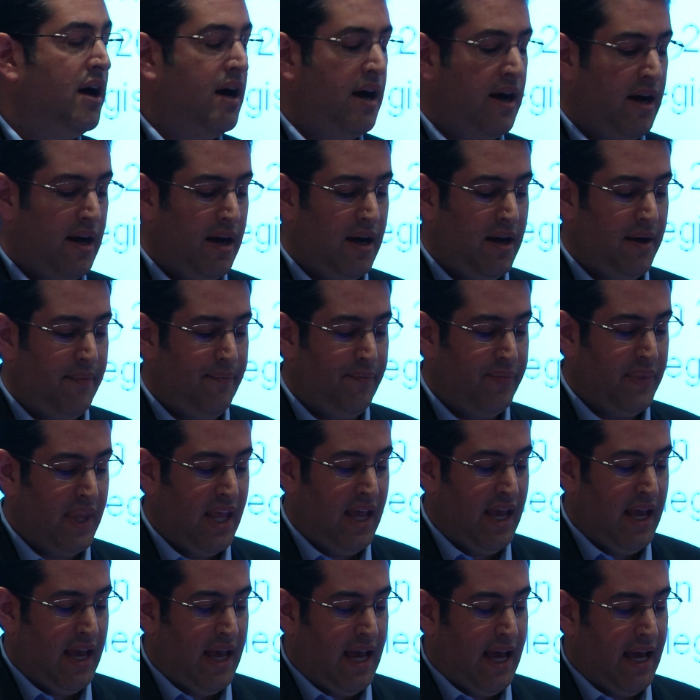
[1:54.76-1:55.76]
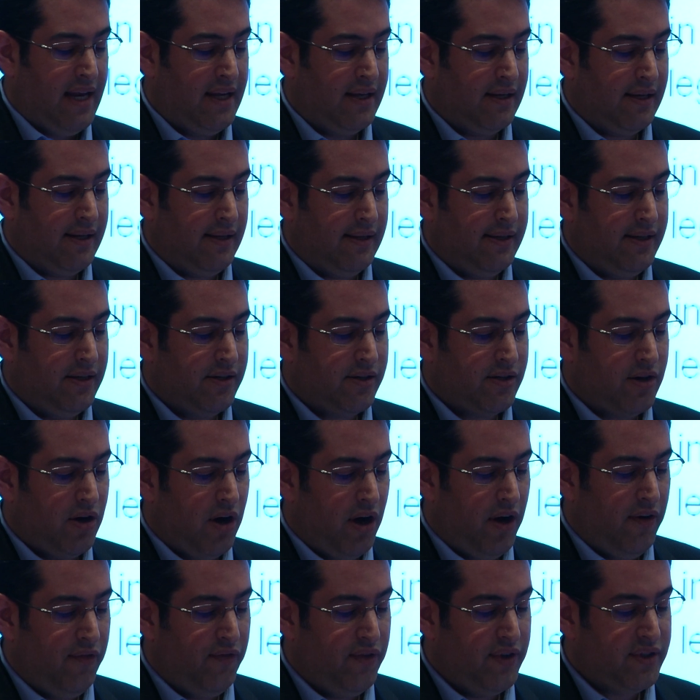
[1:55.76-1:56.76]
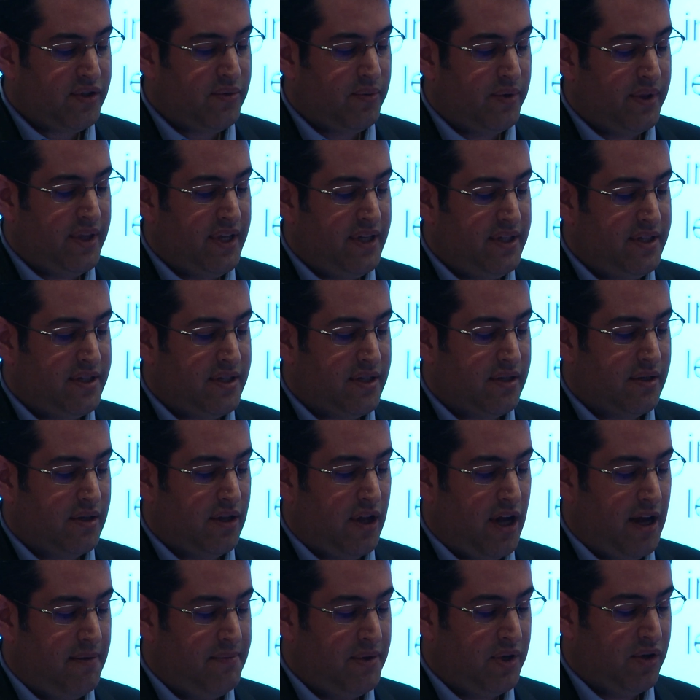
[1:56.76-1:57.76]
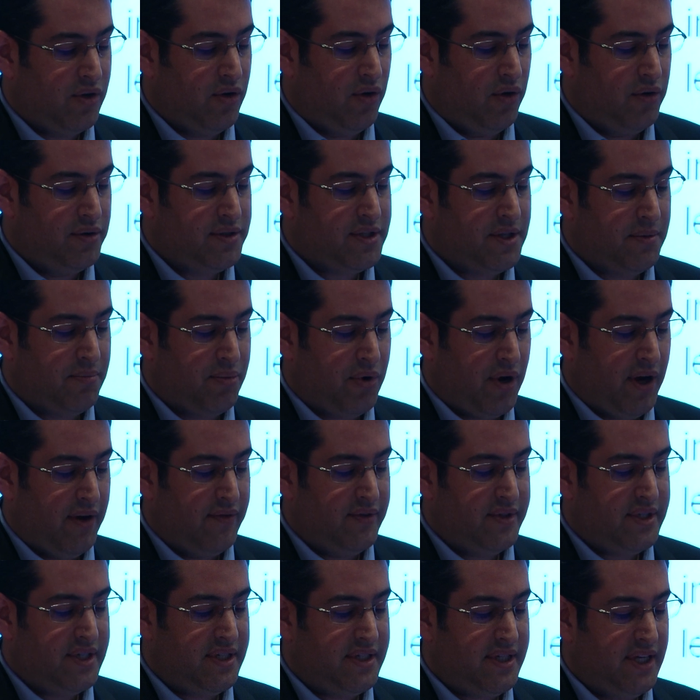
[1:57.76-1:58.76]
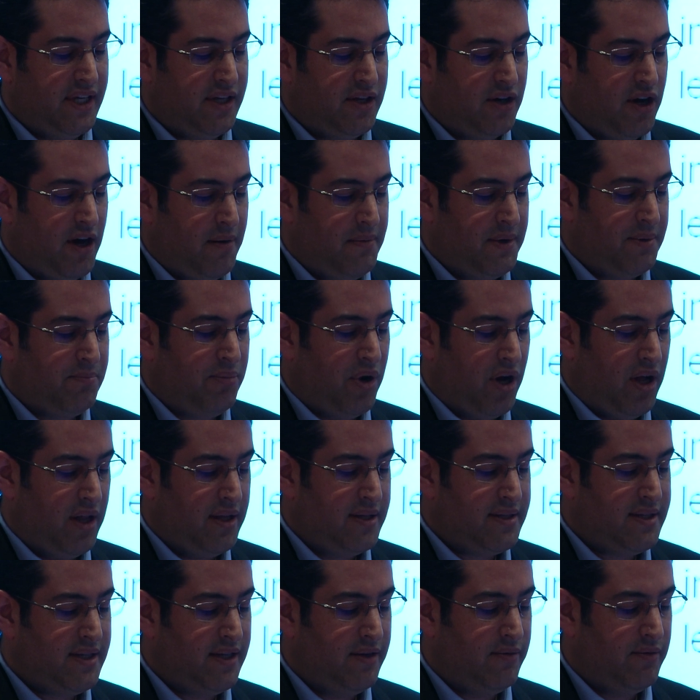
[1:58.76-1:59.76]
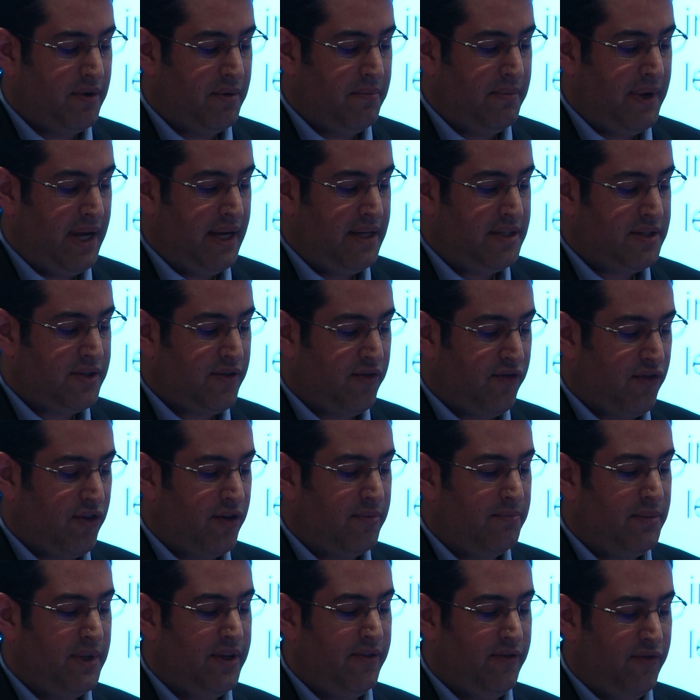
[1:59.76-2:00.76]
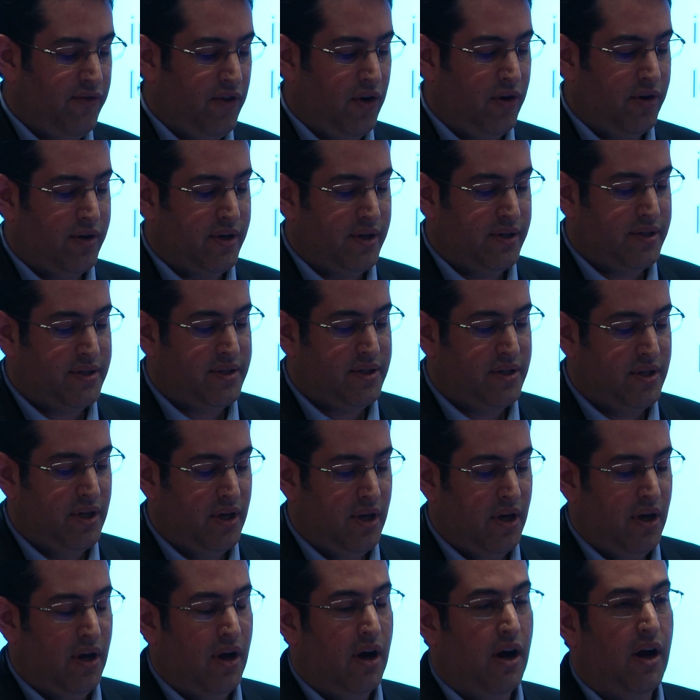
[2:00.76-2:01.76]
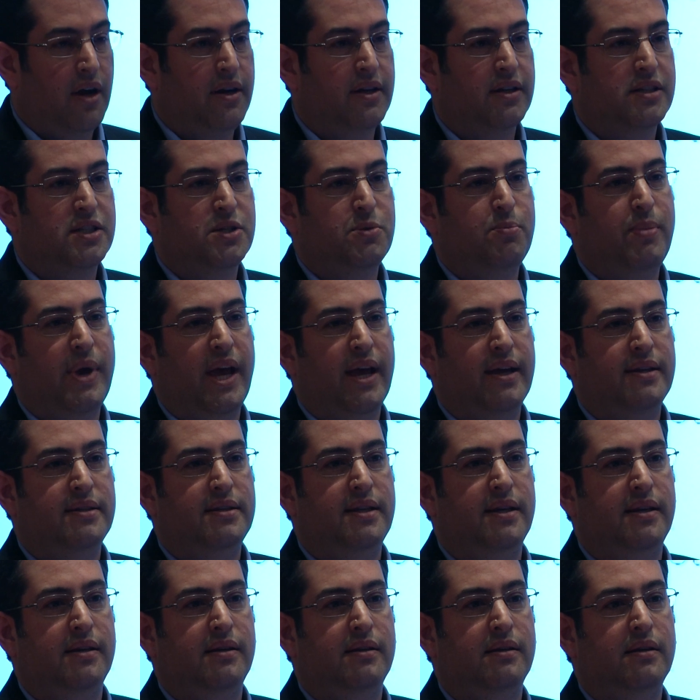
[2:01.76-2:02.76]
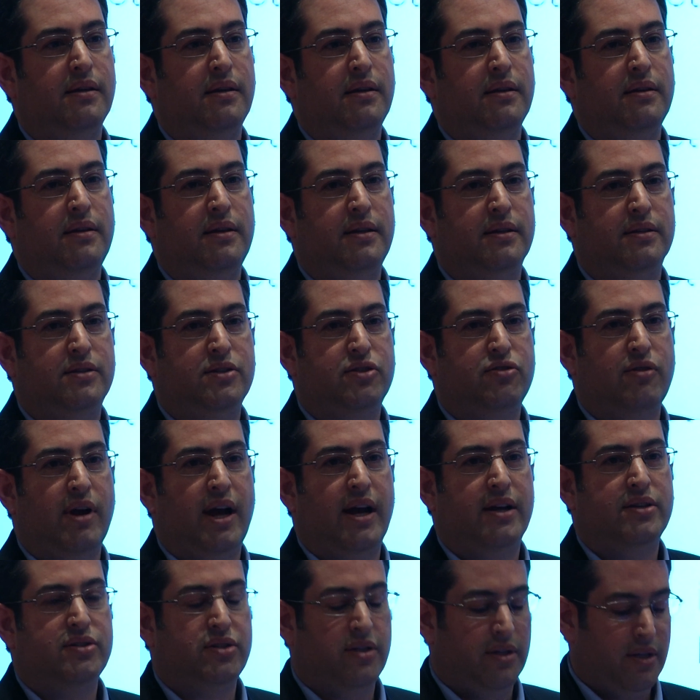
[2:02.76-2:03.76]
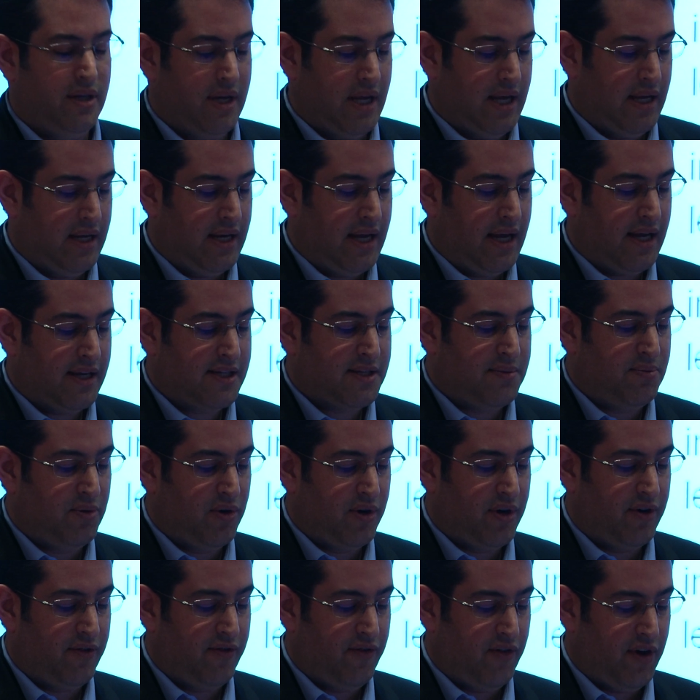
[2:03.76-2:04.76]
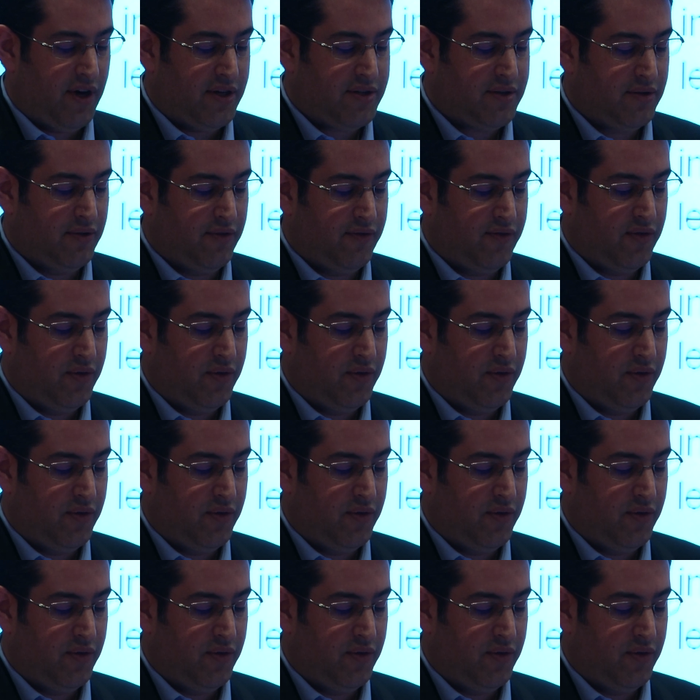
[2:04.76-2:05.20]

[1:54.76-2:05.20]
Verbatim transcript: Um, and in clear conflict with these climate goals, the province's economic policy remains firmly focused on expanding the extraction and export of fossil